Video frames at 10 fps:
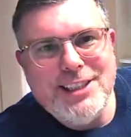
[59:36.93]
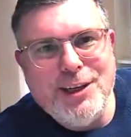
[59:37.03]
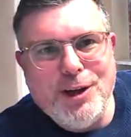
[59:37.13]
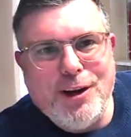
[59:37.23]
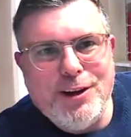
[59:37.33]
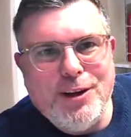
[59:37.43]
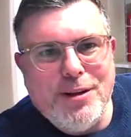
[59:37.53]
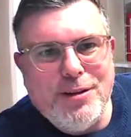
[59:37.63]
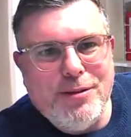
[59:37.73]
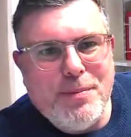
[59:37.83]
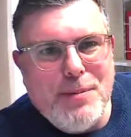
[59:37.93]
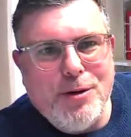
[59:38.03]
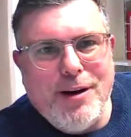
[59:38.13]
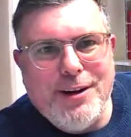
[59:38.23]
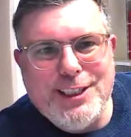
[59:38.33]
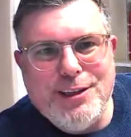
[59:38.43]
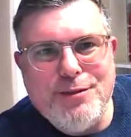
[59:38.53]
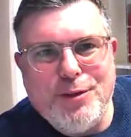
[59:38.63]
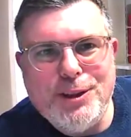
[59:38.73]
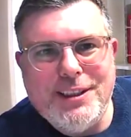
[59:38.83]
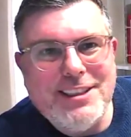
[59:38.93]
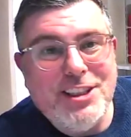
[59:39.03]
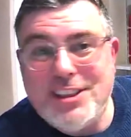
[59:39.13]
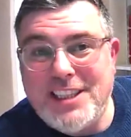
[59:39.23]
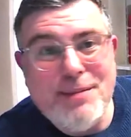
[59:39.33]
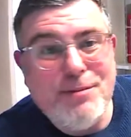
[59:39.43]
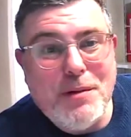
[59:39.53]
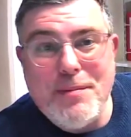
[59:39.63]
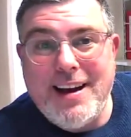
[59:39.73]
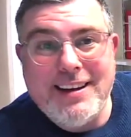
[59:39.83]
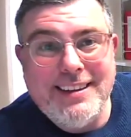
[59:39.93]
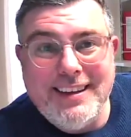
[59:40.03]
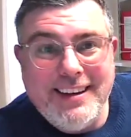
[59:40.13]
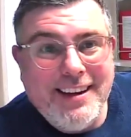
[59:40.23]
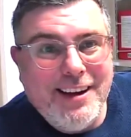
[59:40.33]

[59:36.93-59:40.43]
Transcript: So look at like the people around Nixon the 40 years, they just keep coming back.